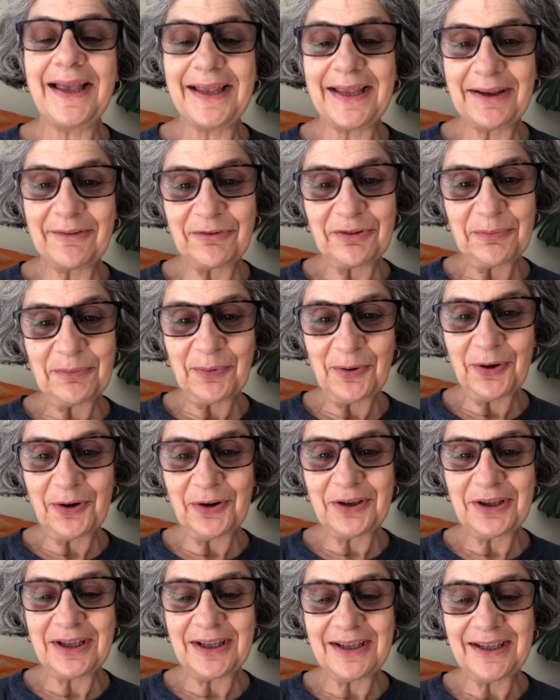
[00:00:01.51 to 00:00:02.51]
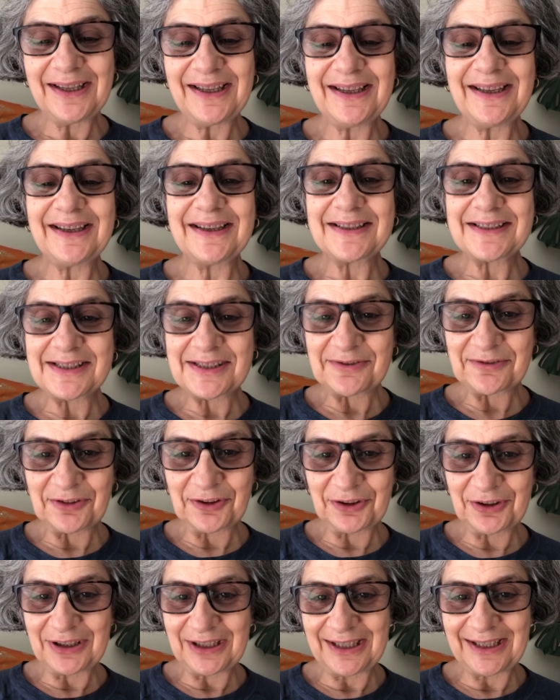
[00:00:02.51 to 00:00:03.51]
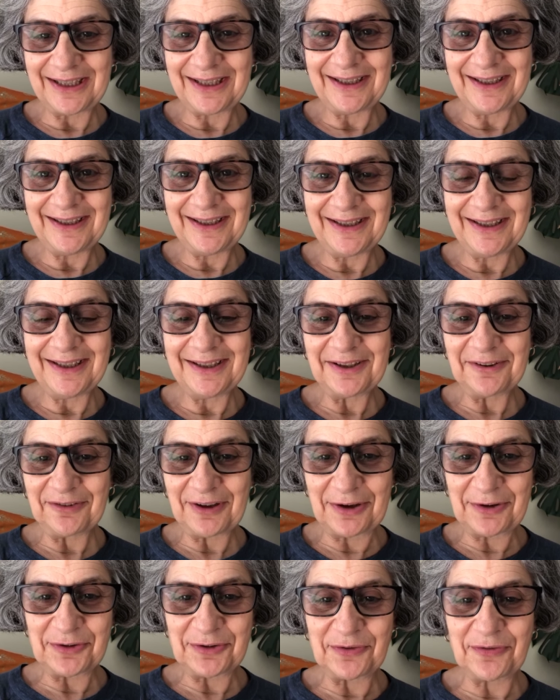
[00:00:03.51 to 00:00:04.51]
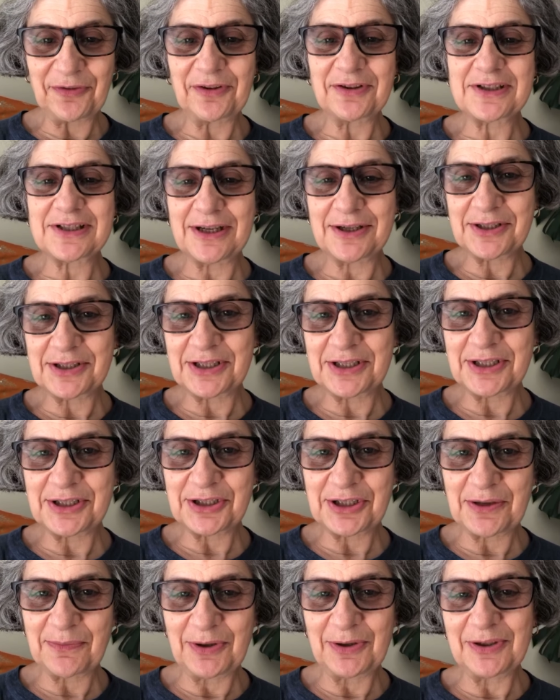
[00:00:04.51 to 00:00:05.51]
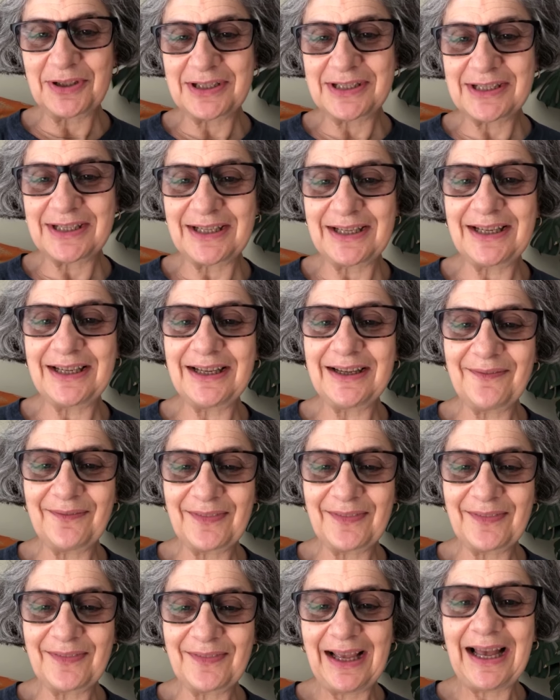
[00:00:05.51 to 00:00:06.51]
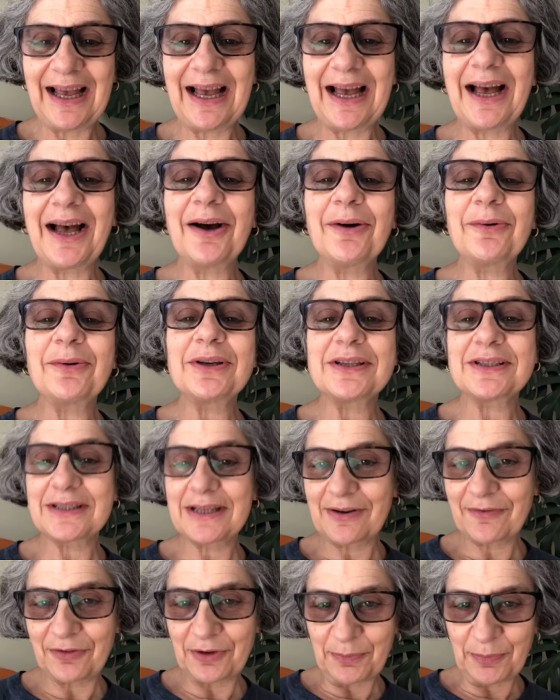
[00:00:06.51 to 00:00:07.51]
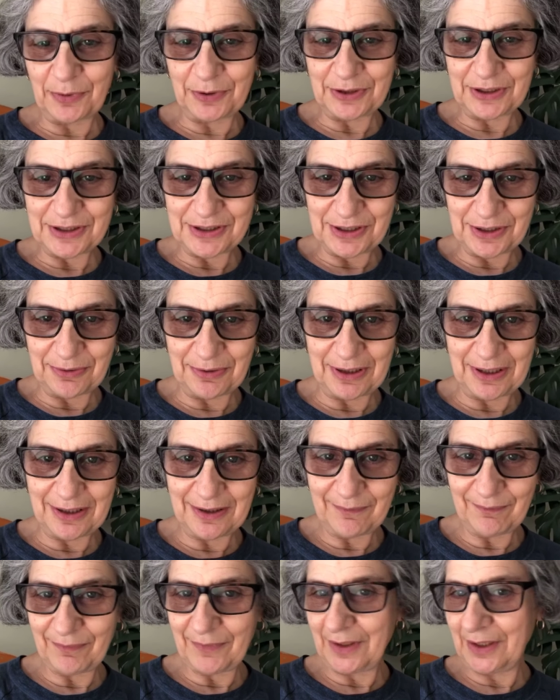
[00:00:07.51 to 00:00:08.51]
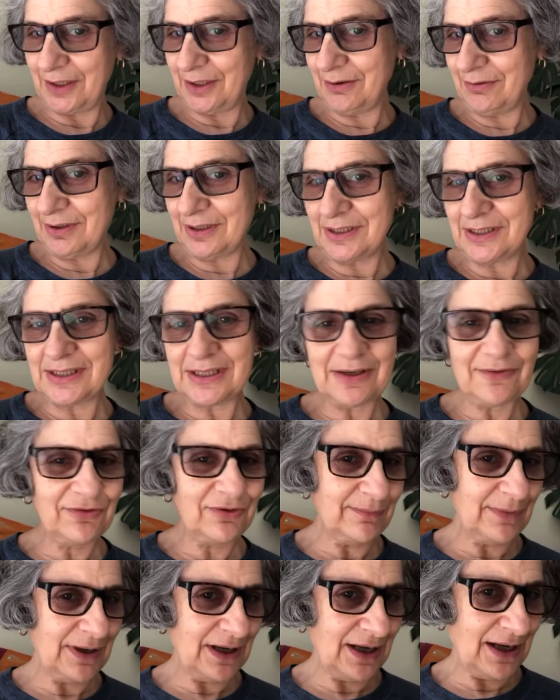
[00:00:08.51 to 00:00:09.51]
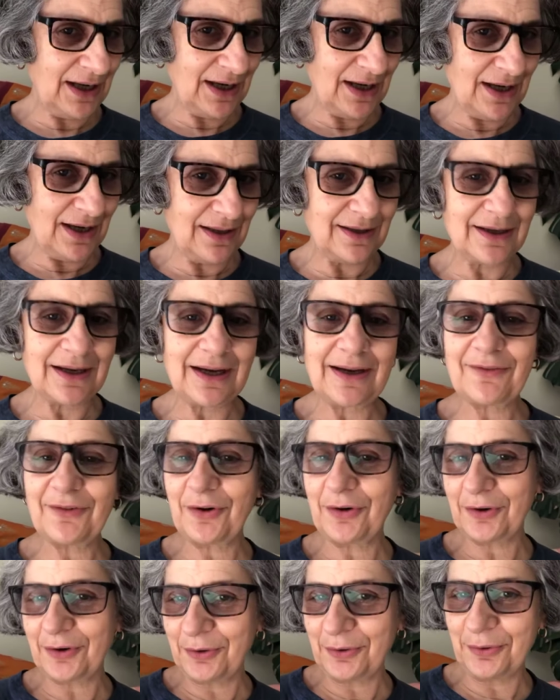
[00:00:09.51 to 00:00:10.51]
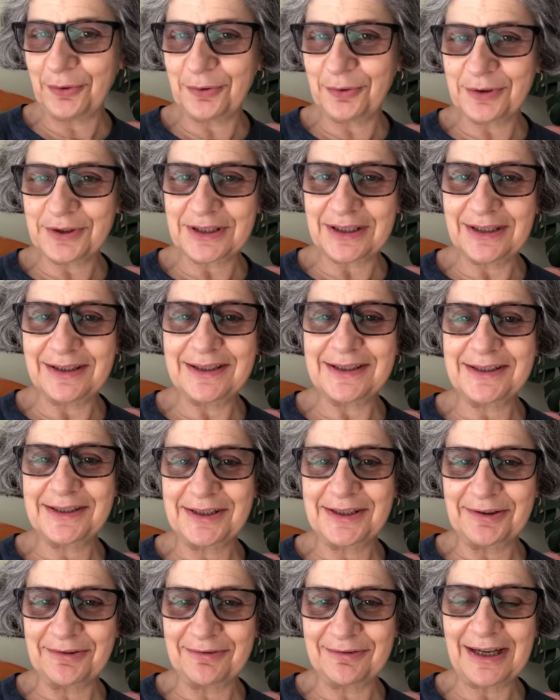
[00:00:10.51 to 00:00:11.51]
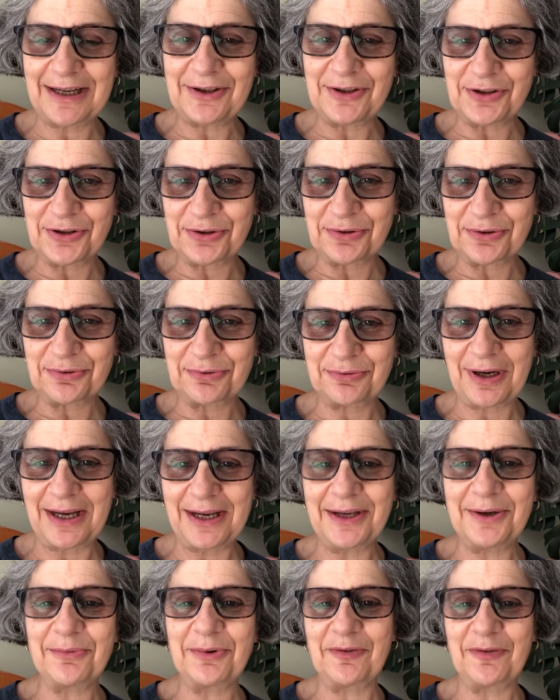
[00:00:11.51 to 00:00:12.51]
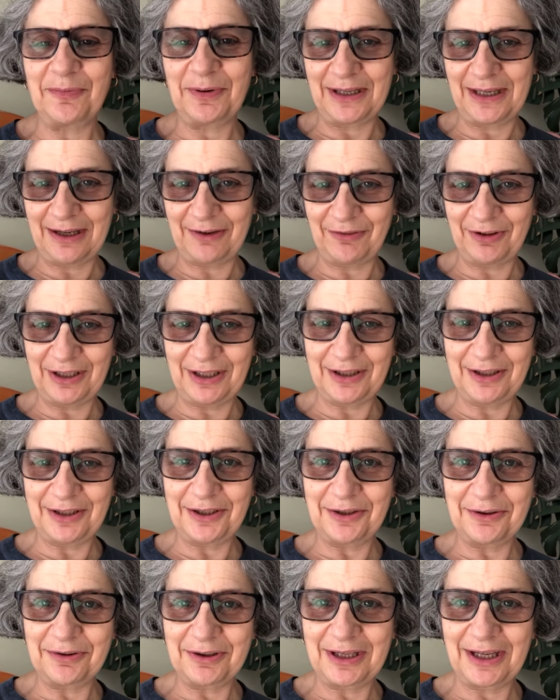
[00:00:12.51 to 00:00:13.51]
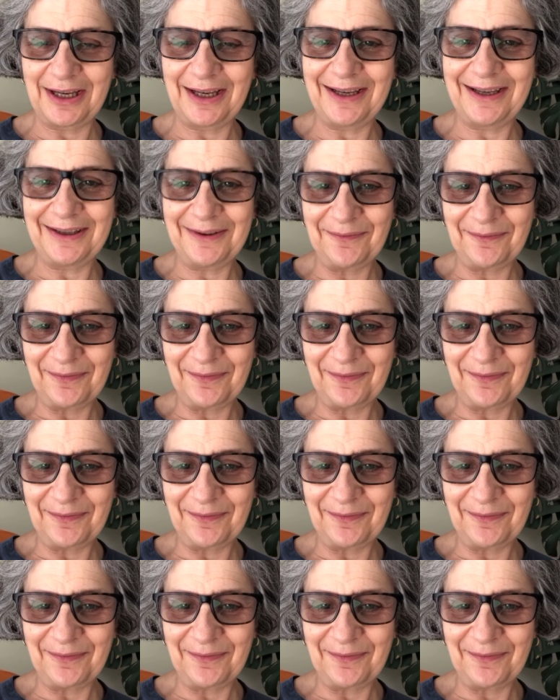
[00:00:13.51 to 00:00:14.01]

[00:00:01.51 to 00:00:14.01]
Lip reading: everybody, it's Yvonne here, the founder of the Slow Stitch community. How is everybody doing? You can see from my hair that I've got caught in this torrential rain we've been having in the UK.